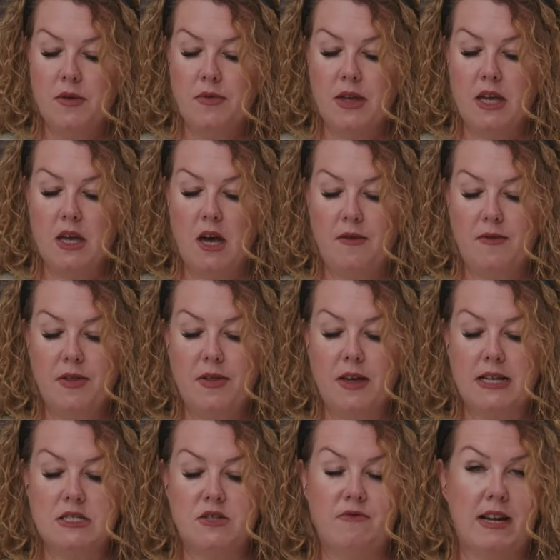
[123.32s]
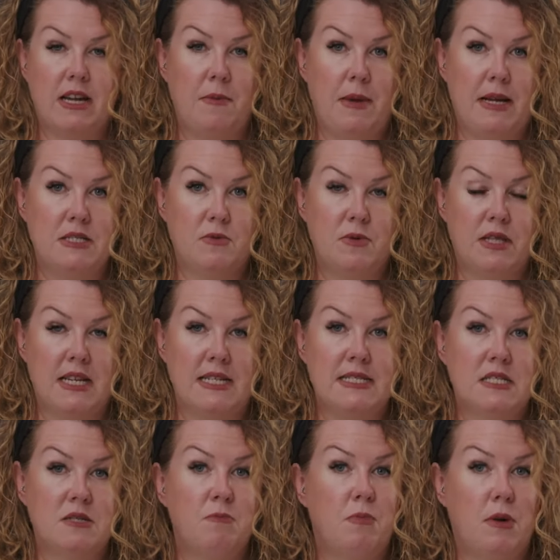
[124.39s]
The other thing to recommend with this
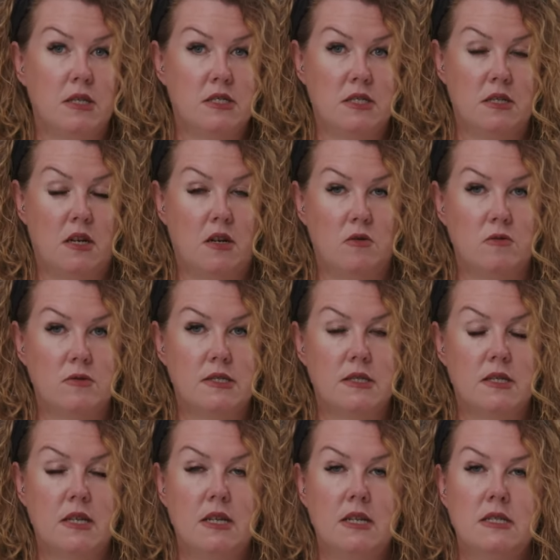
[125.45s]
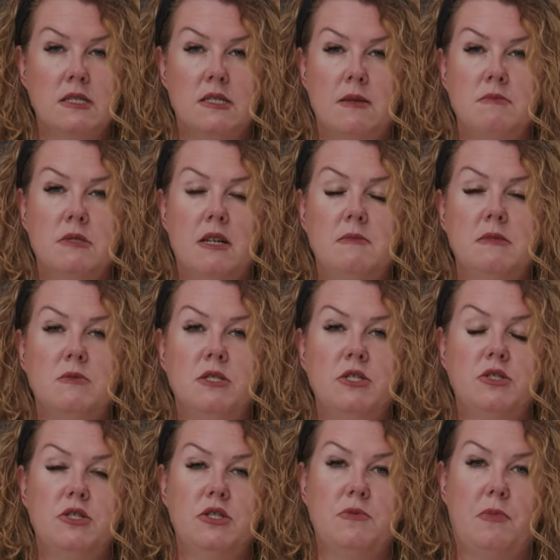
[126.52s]
is buttonholes. Sometimes when
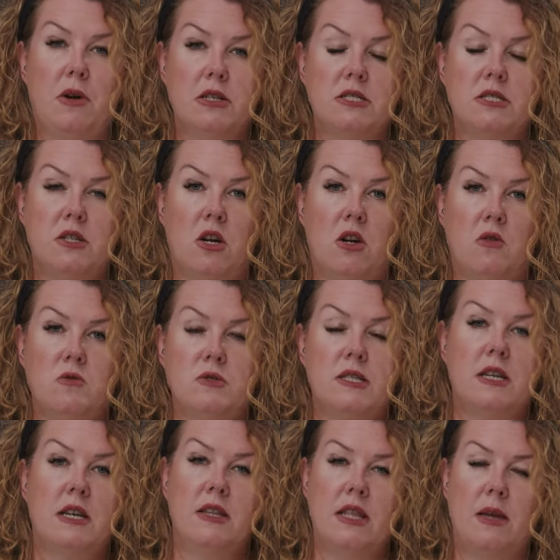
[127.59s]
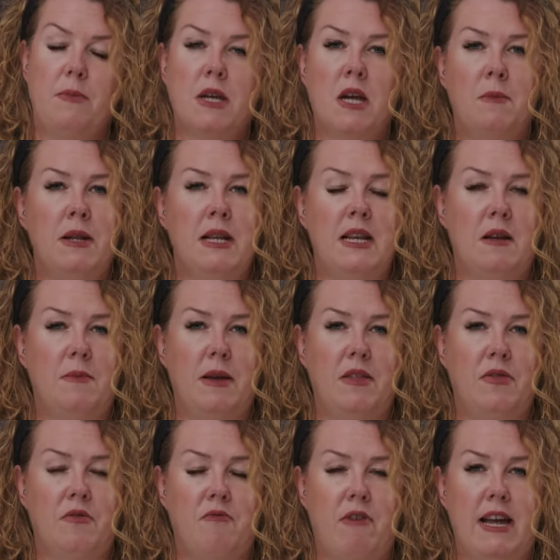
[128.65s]
you do buttonholes, they become a little bit
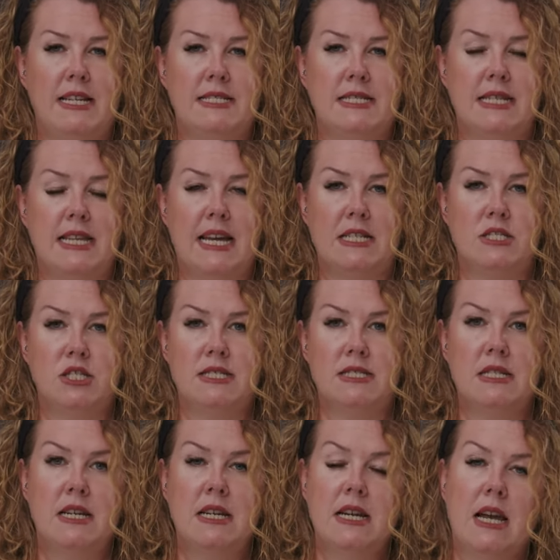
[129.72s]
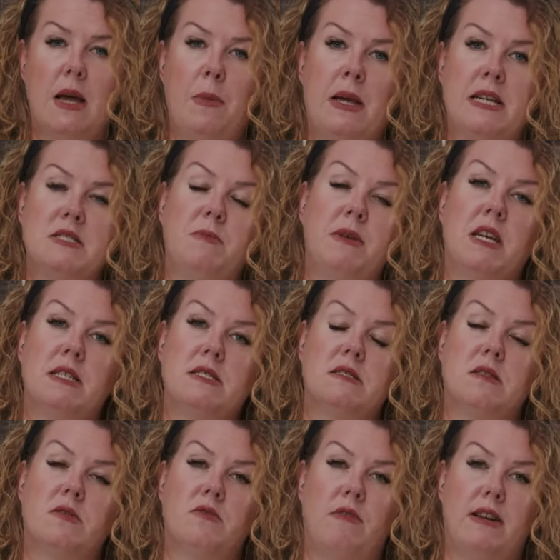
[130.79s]
frayed at the edges, and that's because the
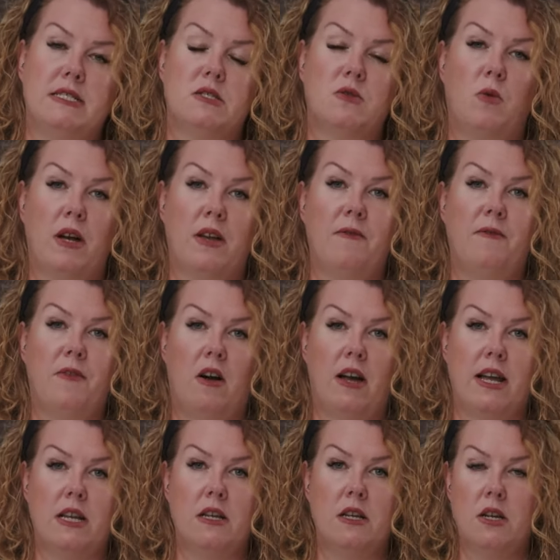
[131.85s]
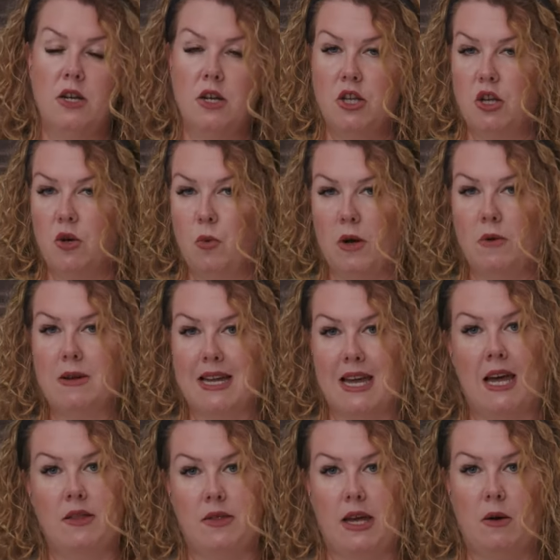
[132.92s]
thread's quite fine. You won't
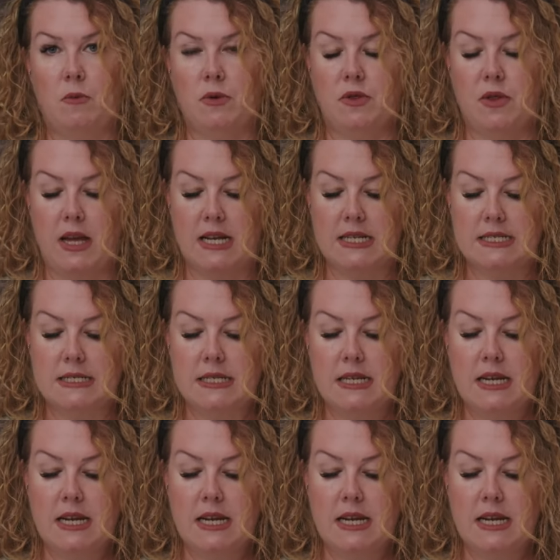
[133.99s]
get that with this.